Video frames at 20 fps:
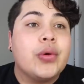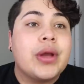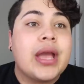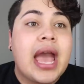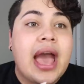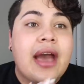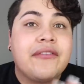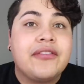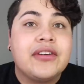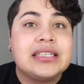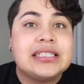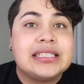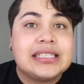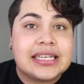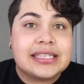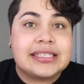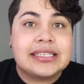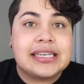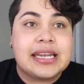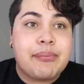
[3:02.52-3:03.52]
we have a
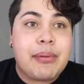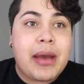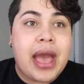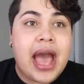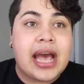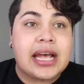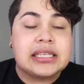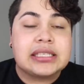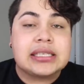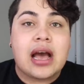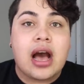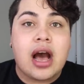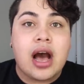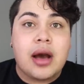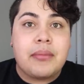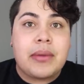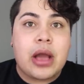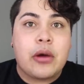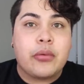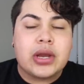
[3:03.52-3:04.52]
Disney pass
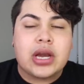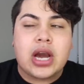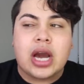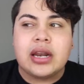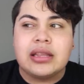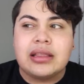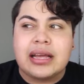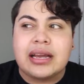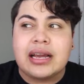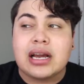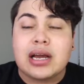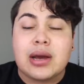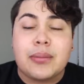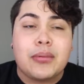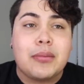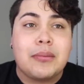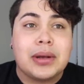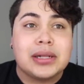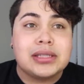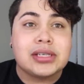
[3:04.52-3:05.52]
um, and we got it like a
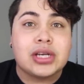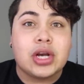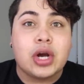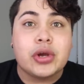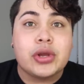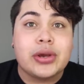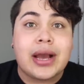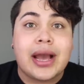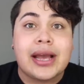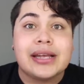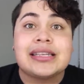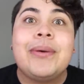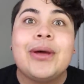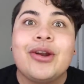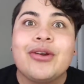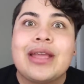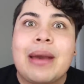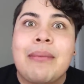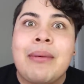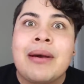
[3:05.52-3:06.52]
couple months ago, you guys.
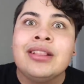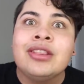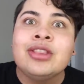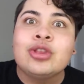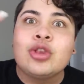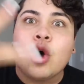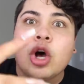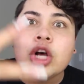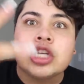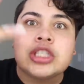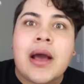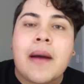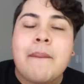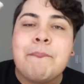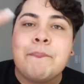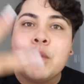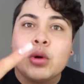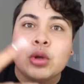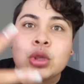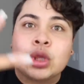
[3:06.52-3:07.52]
Pero llevan dos
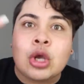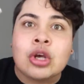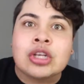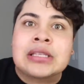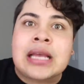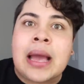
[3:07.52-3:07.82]
putos